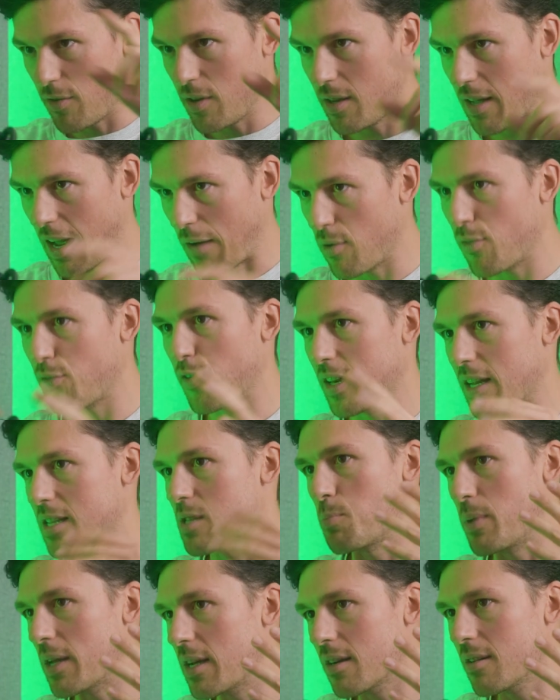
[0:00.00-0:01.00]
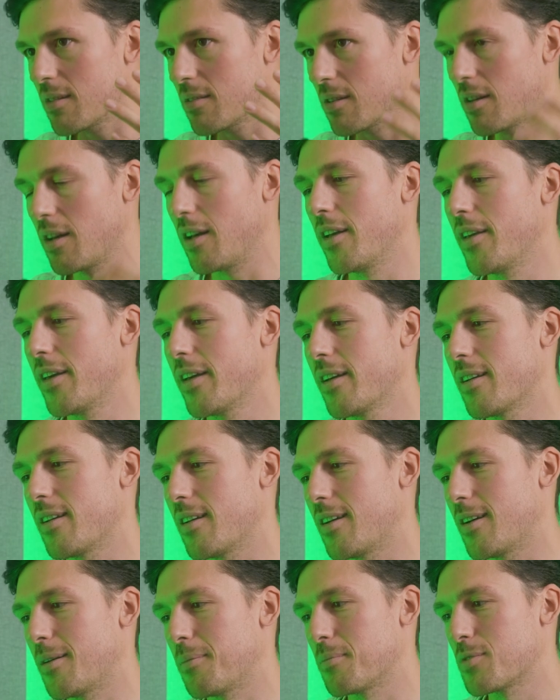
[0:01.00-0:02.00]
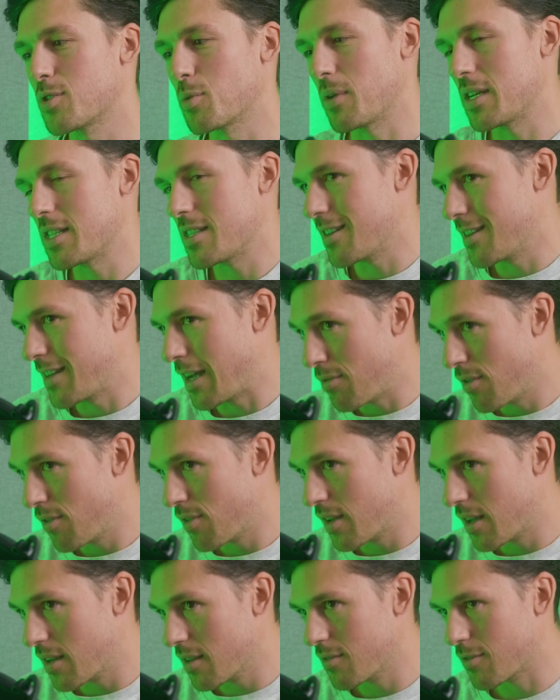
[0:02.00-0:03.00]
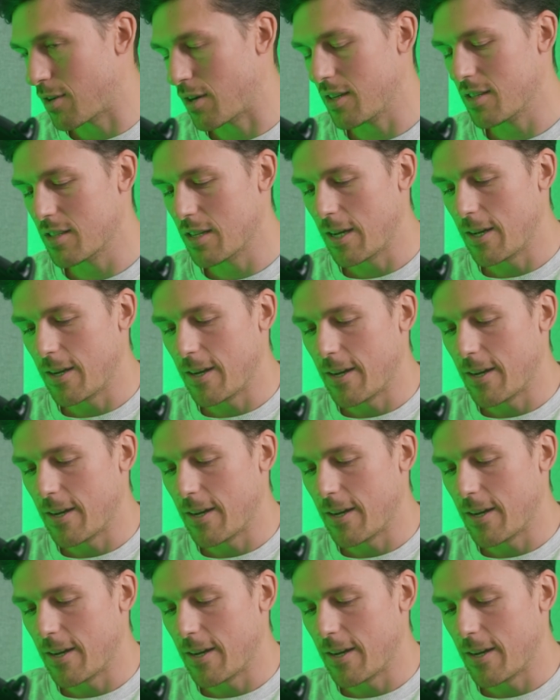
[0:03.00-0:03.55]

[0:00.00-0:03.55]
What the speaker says: PV, everything that's bigger, so basically everything, right?